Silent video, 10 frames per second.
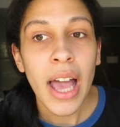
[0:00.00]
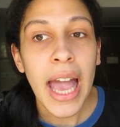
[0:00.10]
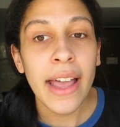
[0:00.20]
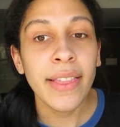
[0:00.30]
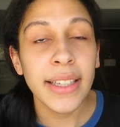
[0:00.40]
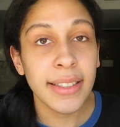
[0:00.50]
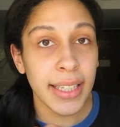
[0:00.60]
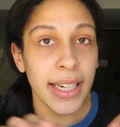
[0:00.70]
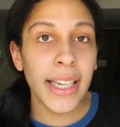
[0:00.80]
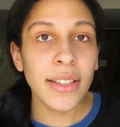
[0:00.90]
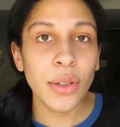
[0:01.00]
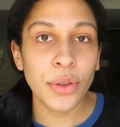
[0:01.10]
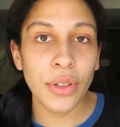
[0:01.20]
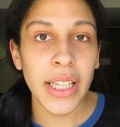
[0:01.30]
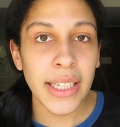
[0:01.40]
and the seating is
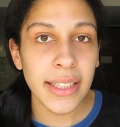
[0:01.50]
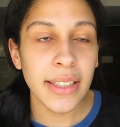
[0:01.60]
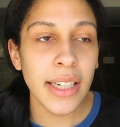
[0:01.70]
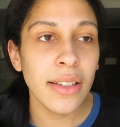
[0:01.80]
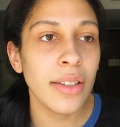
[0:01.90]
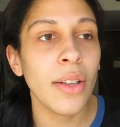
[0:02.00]
socially distanced.